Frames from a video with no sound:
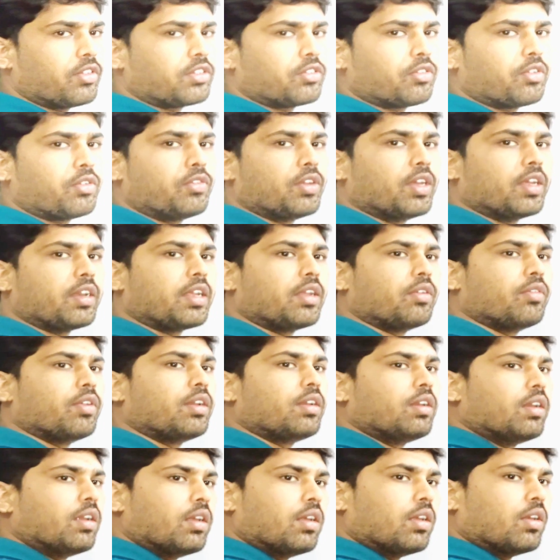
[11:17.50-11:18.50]
which one we are
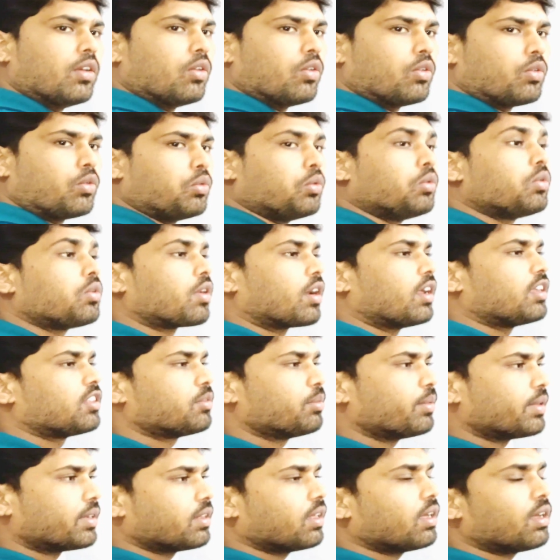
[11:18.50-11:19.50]
given to
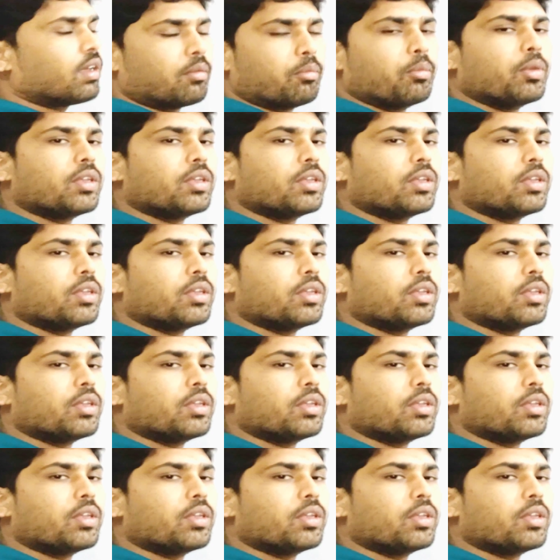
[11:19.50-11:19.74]
transfer the